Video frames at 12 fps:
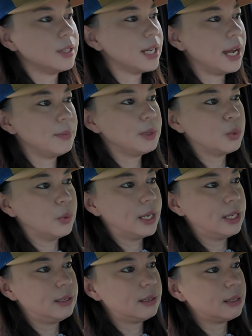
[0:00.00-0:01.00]
are times
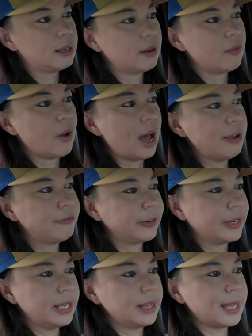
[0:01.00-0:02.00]
when I
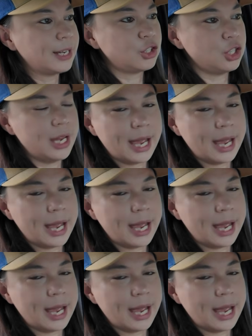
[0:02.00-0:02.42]
forget that she